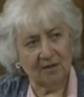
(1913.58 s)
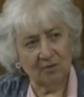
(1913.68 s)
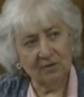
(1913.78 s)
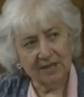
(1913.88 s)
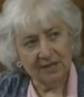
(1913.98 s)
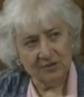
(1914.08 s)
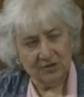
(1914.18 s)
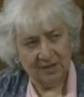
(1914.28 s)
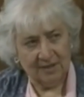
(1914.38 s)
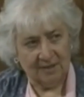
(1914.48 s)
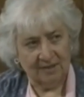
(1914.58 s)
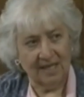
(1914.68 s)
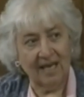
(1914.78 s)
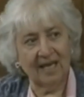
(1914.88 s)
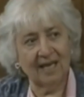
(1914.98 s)
only Conchita
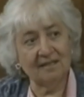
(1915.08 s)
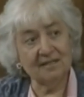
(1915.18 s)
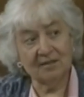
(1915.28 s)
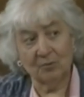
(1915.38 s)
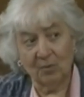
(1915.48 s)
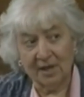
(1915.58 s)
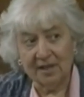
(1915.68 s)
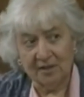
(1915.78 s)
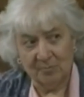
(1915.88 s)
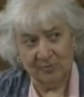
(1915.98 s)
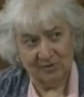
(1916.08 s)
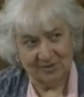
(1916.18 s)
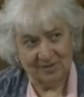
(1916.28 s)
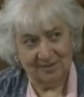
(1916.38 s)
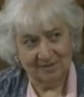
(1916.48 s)
and one other
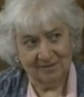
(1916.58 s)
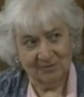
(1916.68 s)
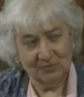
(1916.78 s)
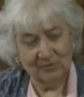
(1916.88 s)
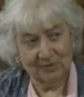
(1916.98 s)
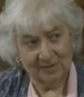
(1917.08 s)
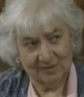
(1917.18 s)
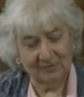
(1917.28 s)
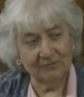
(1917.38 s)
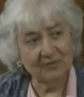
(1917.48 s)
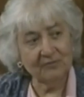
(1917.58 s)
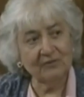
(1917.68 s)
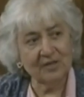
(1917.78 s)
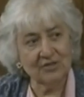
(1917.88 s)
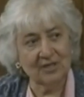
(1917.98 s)
person, the fifth
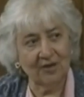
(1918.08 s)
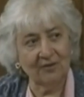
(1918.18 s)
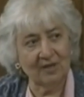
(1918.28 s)
visionary